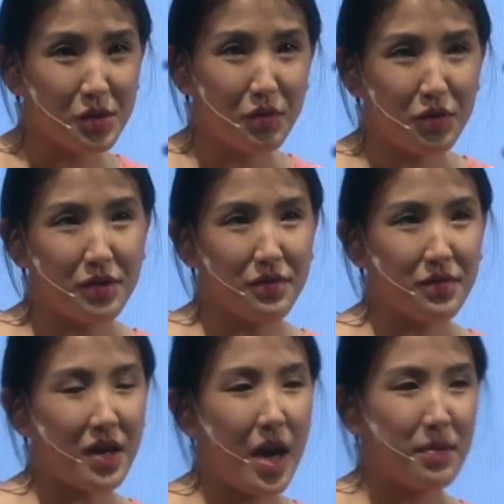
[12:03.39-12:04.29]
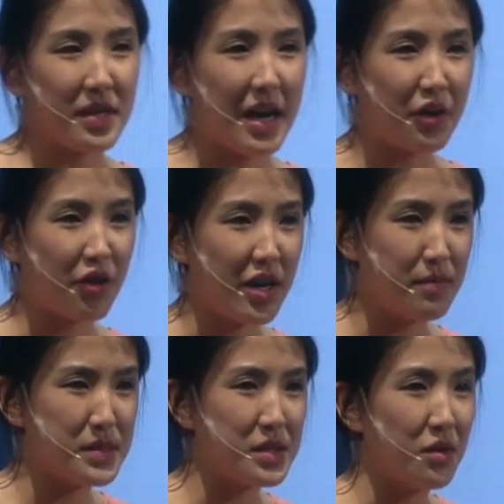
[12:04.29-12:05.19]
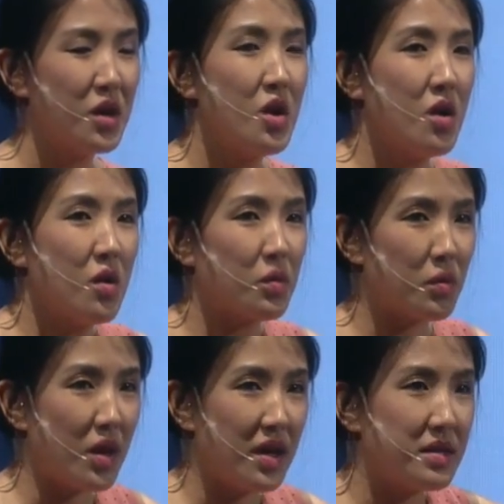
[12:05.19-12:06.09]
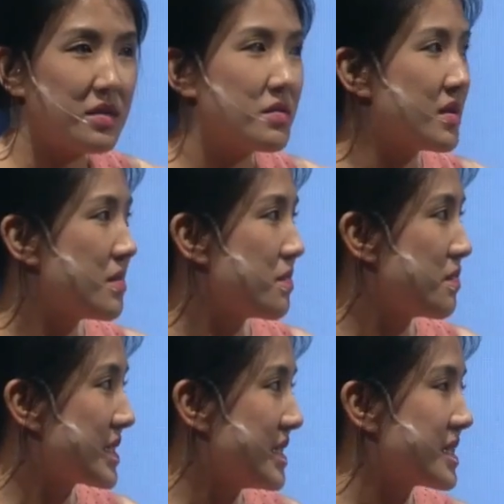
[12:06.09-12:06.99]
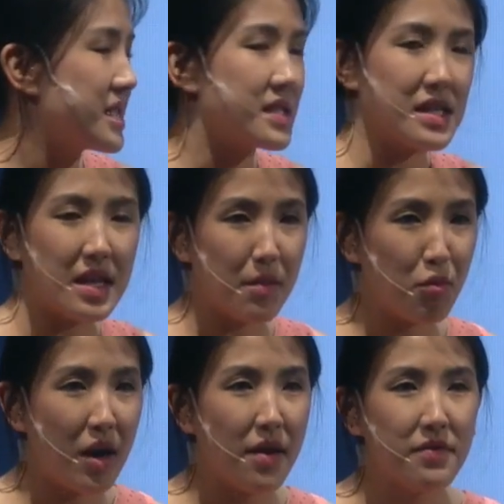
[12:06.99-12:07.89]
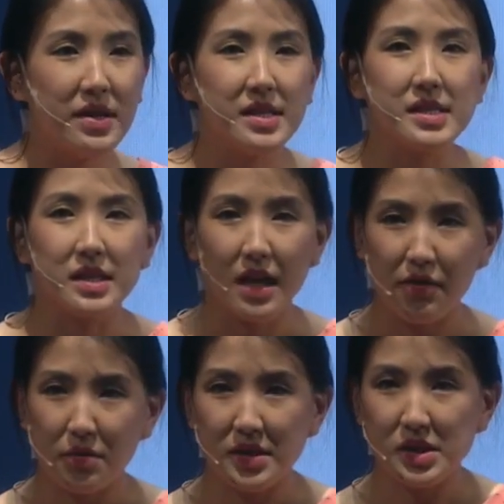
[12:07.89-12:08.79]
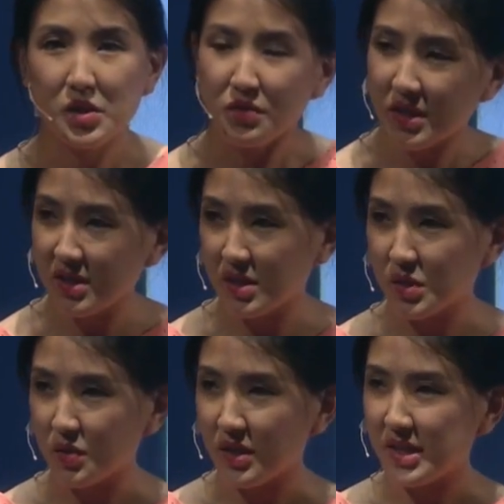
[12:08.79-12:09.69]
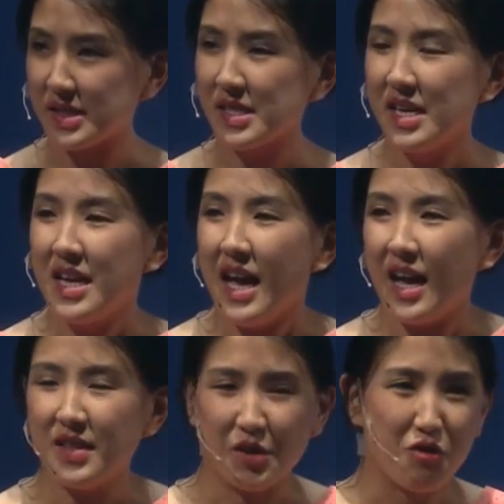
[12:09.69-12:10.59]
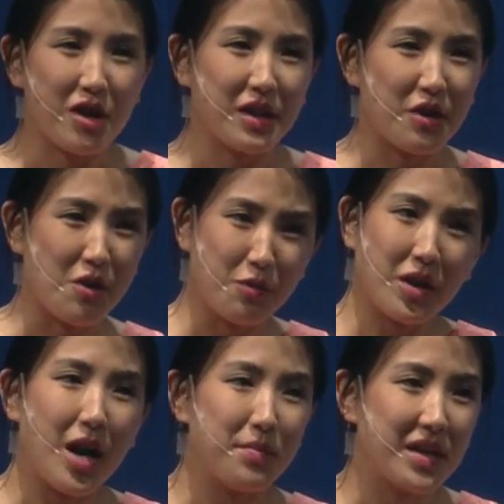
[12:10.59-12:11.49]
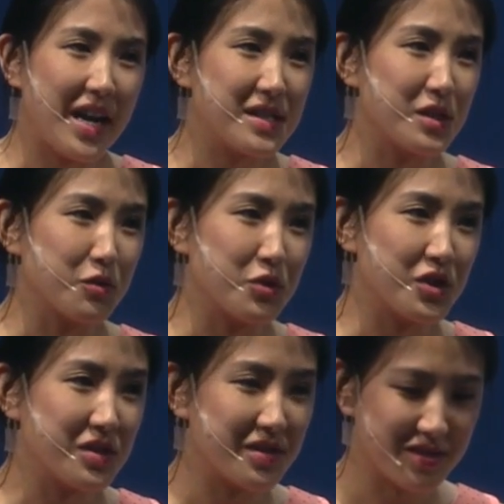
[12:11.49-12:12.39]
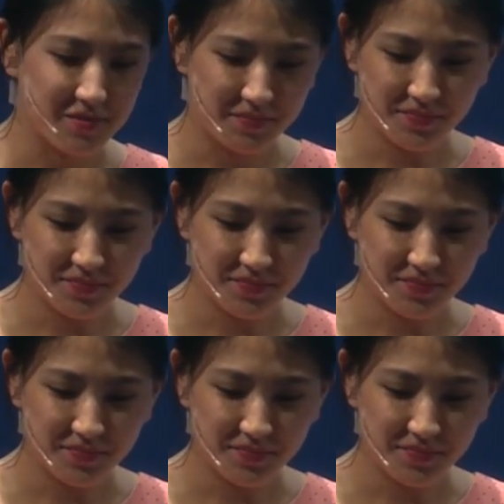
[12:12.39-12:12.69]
So you've heard of copycat crime. So we want businesses and nonprofits and governments to read these stories and then create their own copycat solutions.